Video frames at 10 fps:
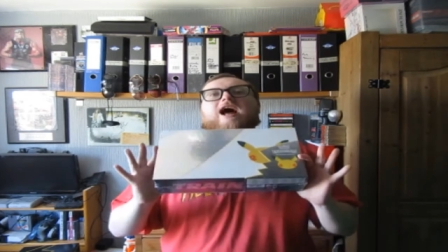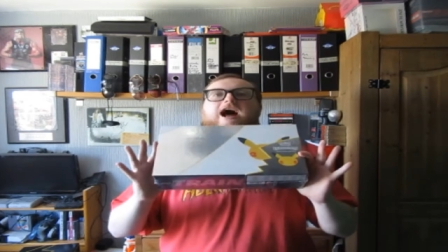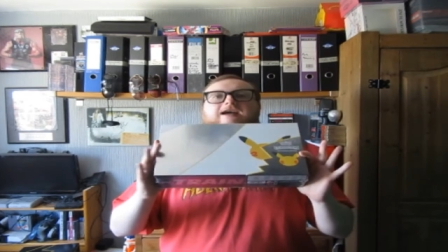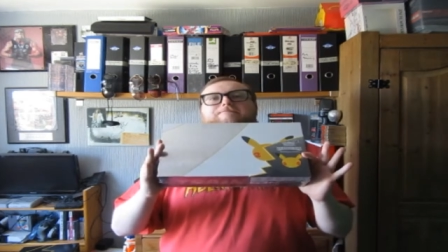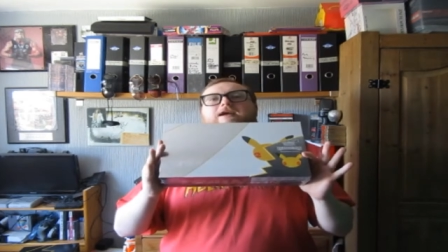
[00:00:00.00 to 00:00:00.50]

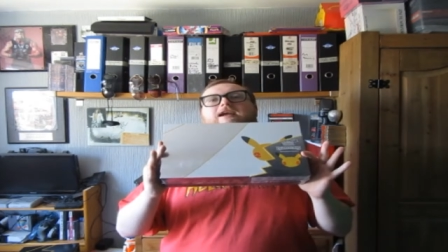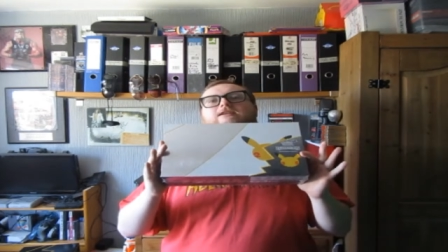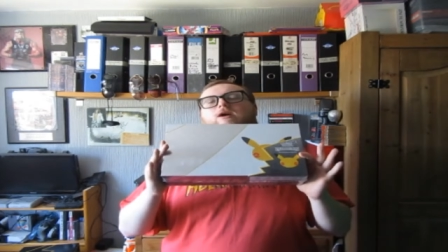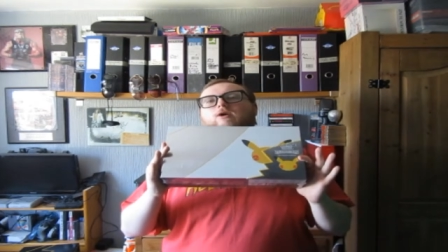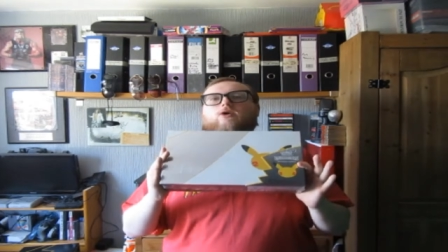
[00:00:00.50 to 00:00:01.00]
I
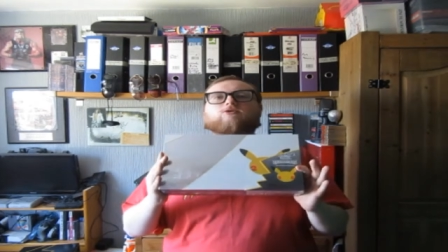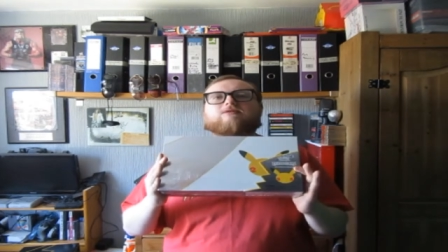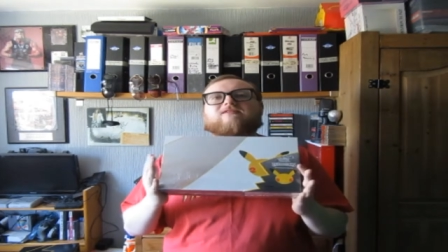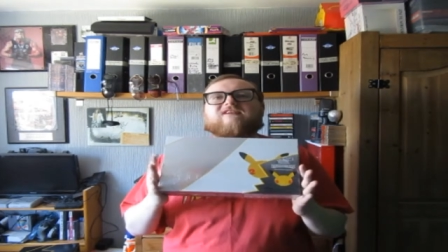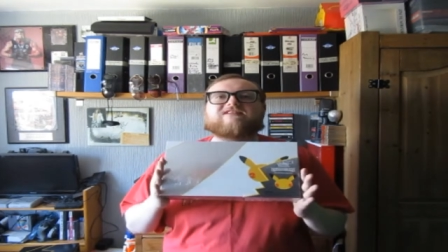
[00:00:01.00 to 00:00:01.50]
paid
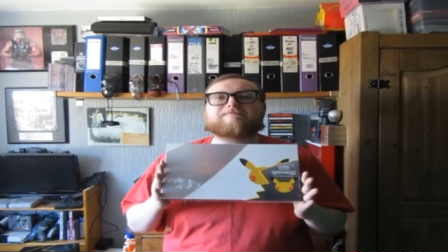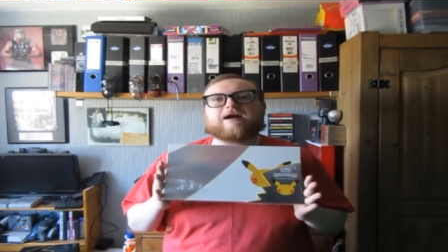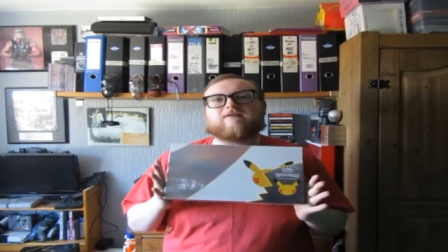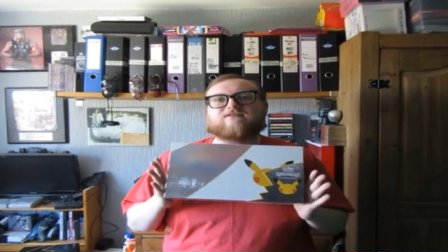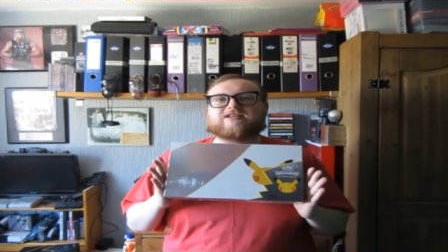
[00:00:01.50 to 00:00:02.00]

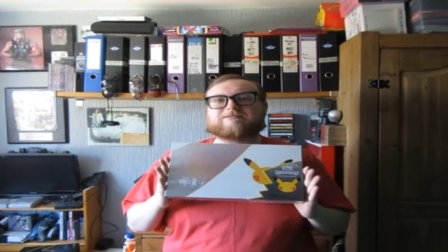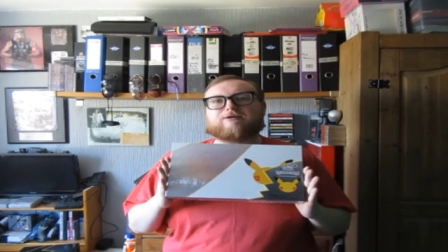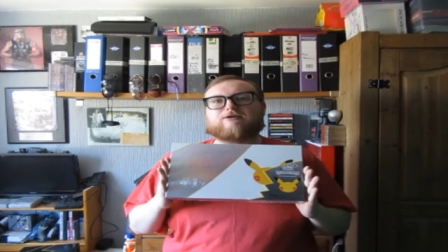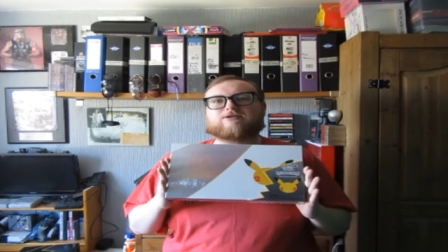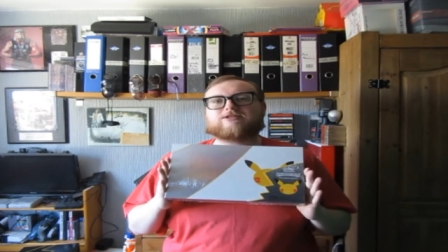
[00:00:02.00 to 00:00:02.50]
£150 for this
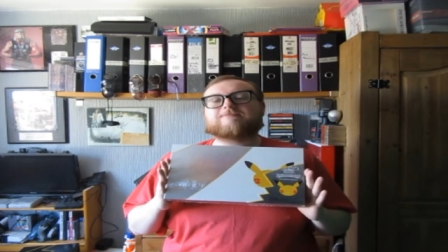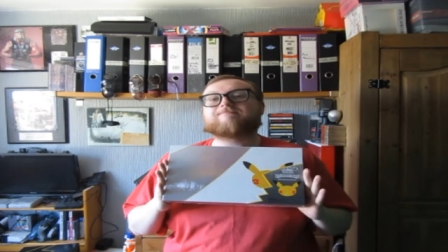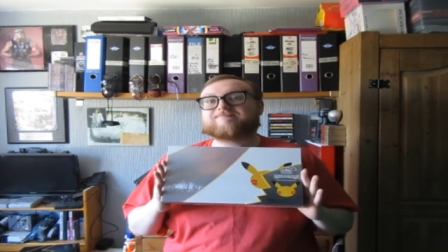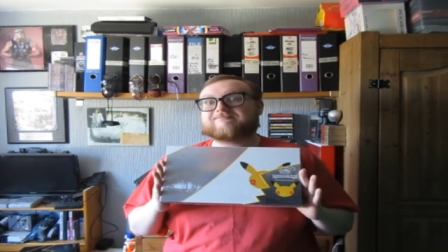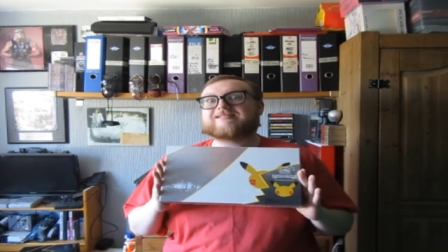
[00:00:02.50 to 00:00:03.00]
box.
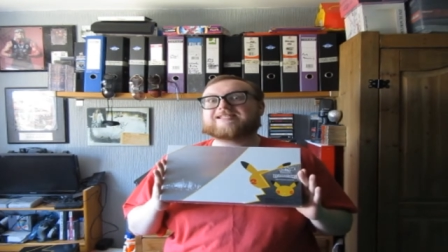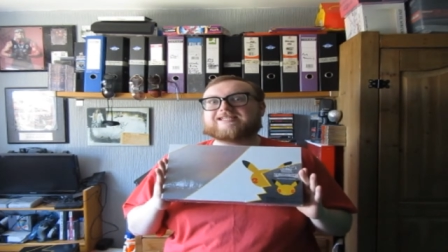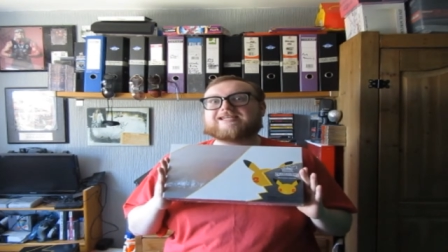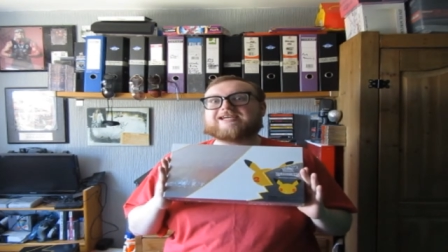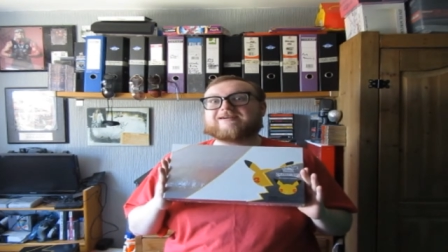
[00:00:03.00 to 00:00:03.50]

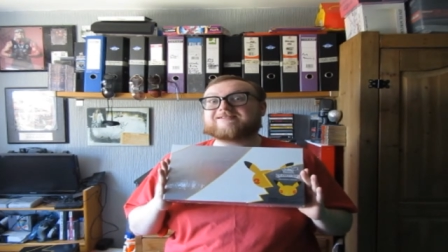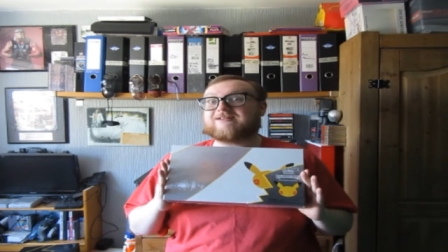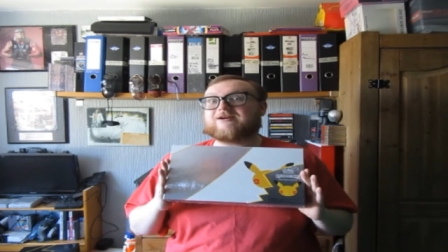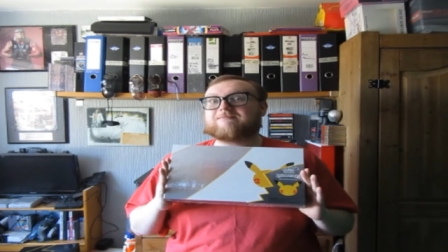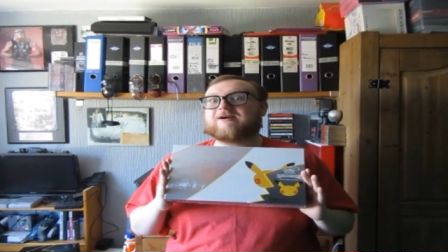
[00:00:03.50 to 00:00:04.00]
Yeah, it's a
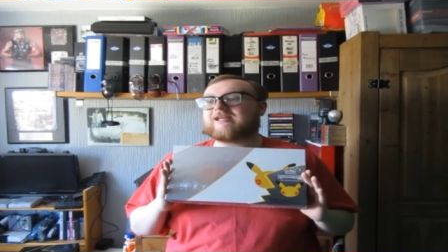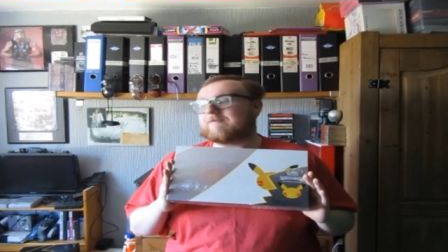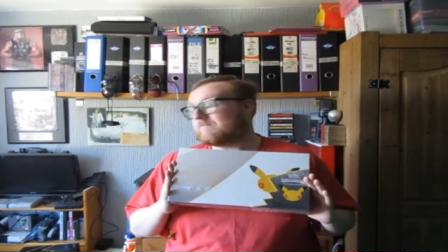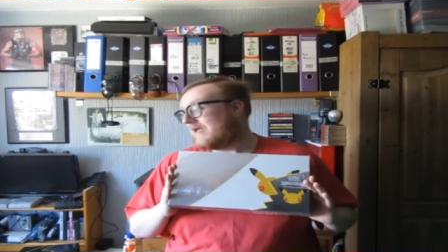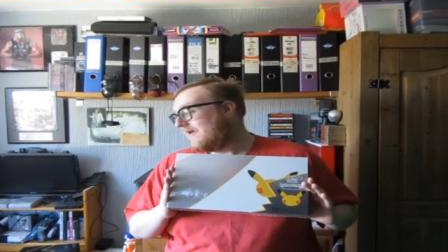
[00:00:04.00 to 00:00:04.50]
lot of money.